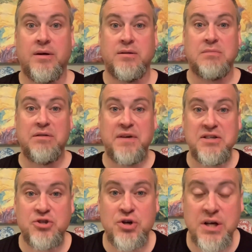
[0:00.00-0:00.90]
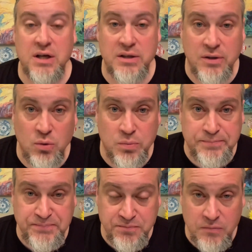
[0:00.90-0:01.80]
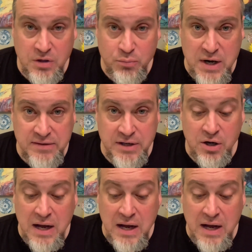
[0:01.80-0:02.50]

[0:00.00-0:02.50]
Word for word: my face turning a little bright there,